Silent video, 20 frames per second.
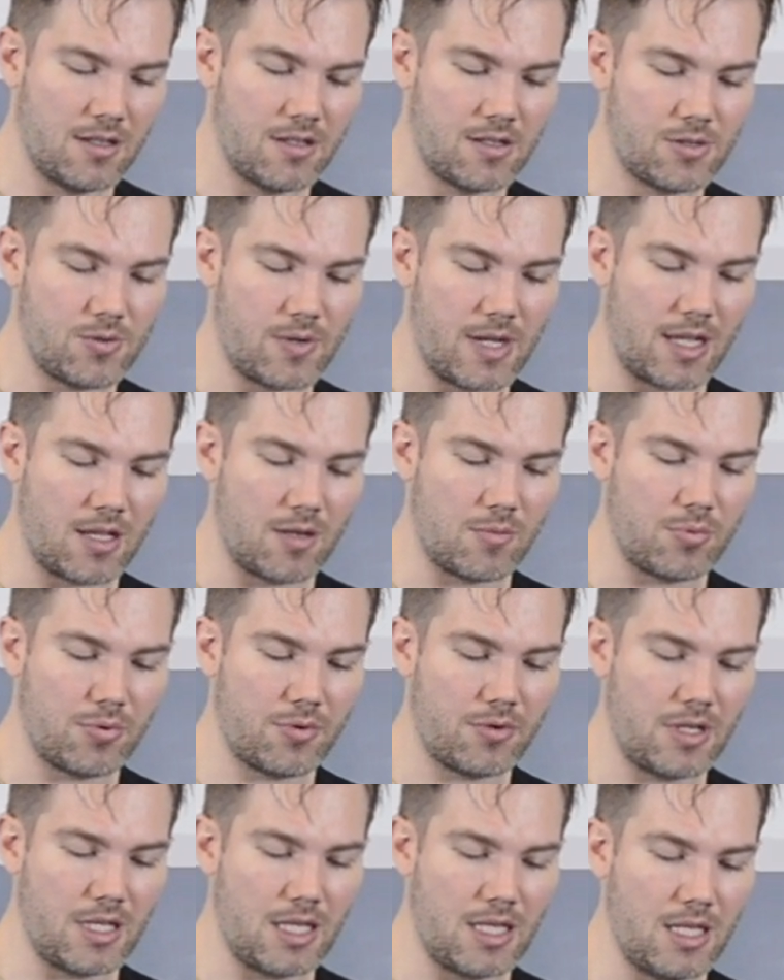so I can
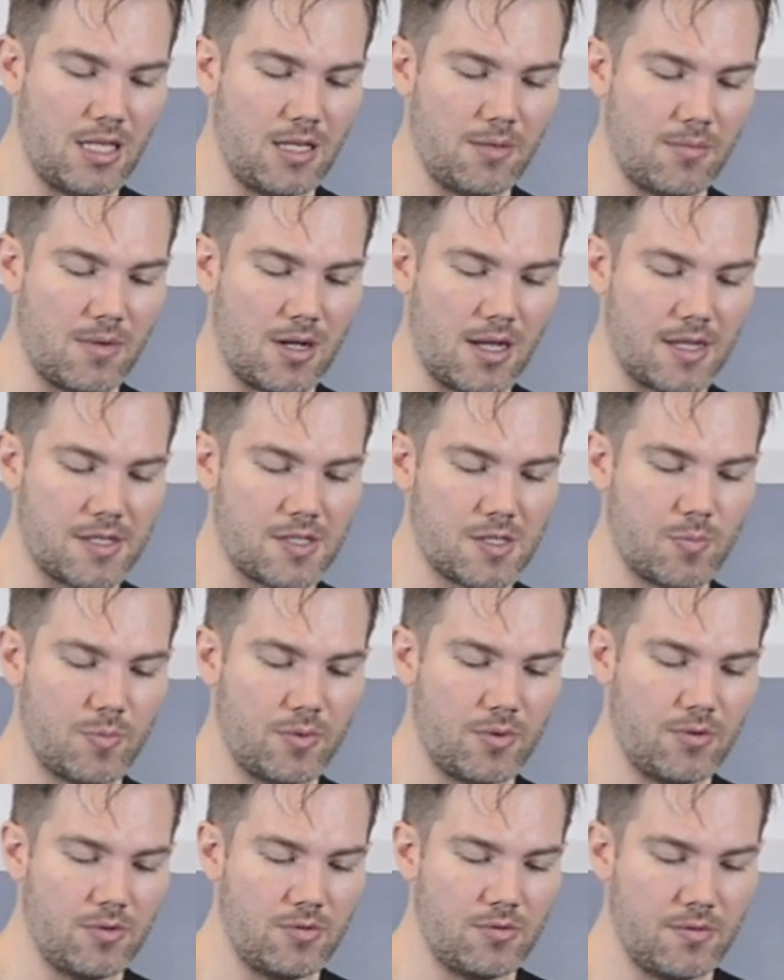preheat my
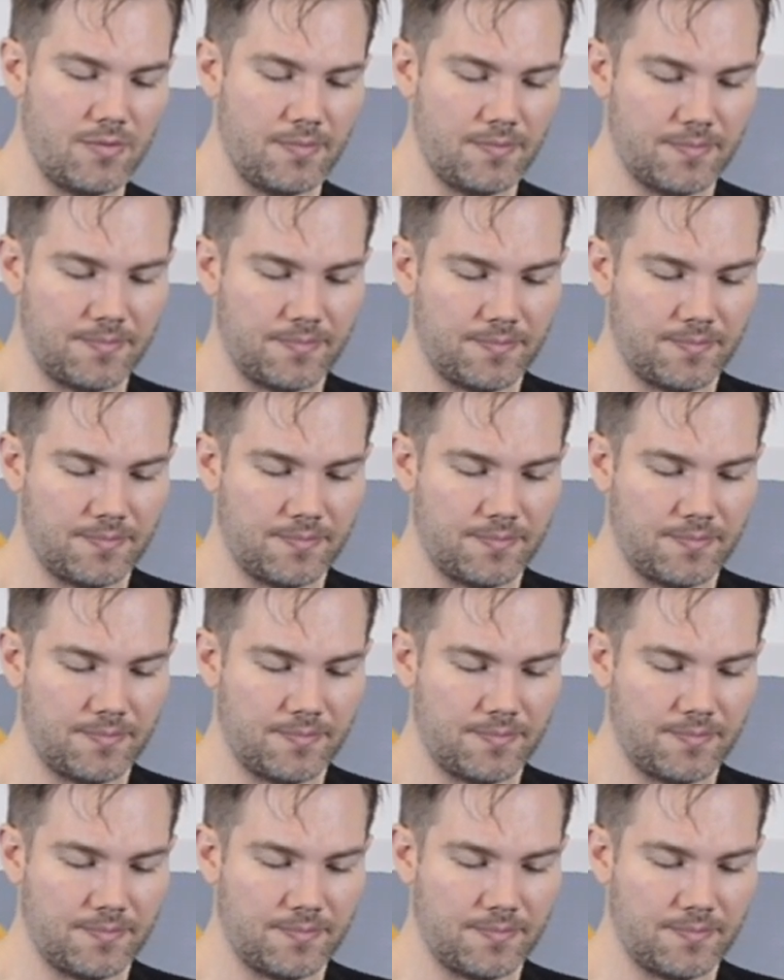spoon.